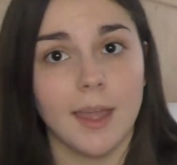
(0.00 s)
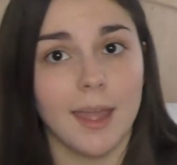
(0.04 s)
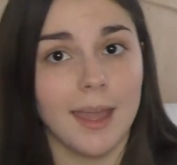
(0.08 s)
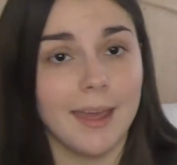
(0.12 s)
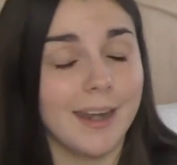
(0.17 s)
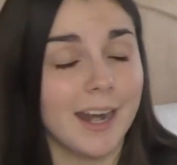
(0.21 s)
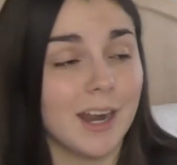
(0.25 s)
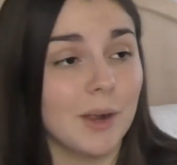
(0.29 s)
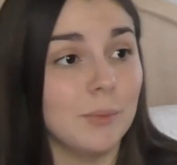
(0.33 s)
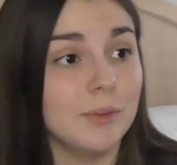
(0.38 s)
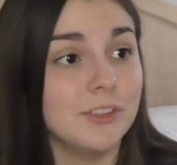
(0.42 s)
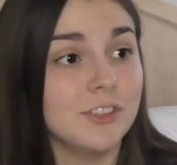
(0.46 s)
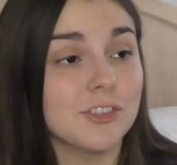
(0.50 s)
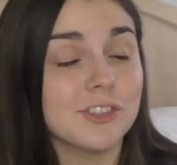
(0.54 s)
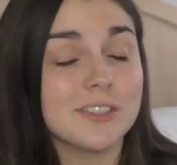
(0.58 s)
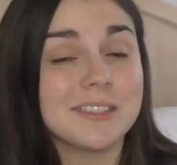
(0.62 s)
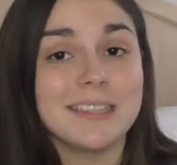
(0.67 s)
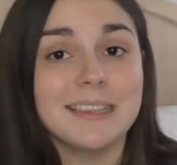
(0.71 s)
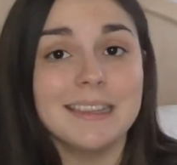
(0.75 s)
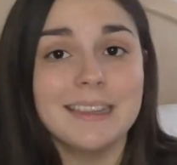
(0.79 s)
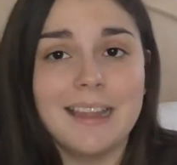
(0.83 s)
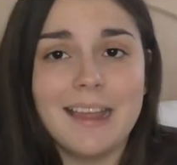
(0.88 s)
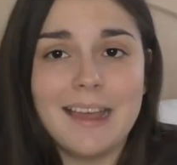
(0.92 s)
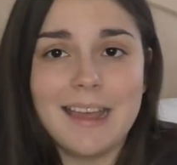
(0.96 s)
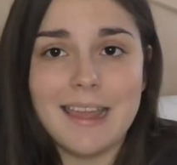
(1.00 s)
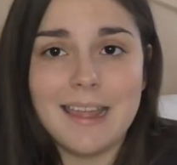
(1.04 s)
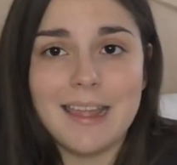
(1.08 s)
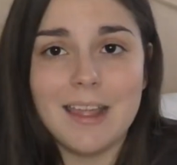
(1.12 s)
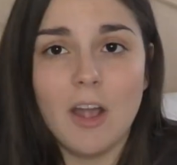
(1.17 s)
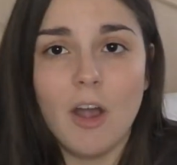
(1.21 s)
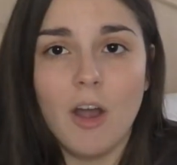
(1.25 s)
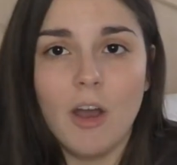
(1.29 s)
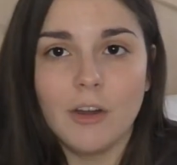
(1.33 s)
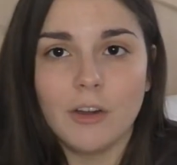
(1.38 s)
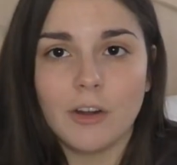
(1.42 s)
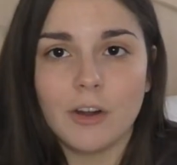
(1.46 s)
and I would just lay
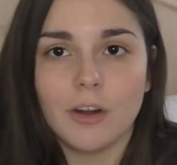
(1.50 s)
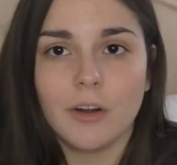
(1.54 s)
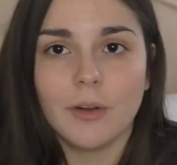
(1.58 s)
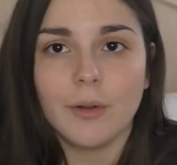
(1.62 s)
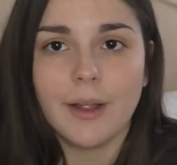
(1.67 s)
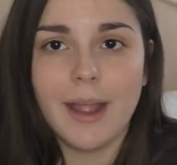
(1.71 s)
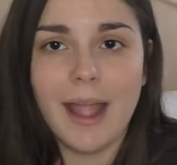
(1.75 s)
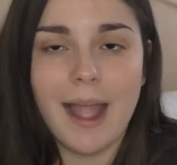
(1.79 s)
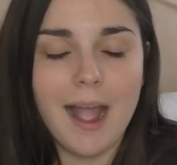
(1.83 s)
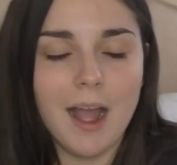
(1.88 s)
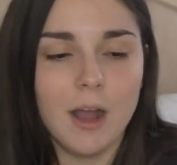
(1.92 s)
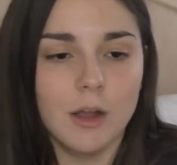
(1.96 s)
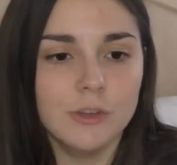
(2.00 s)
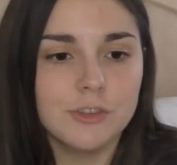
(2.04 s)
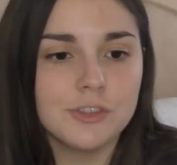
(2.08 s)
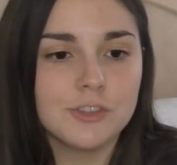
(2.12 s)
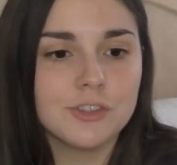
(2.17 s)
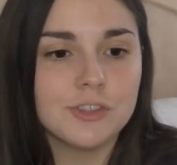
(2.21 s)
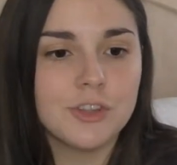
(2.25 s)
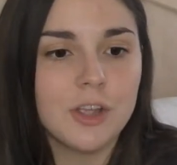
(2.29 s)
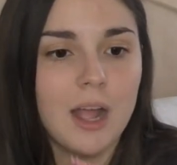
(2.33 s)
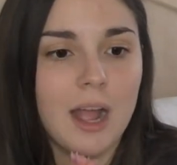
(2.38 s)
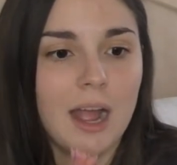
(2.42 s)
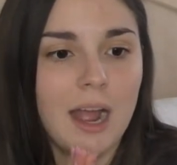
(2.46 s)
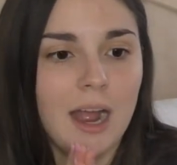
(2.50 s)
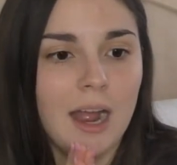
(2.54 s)
on her couch.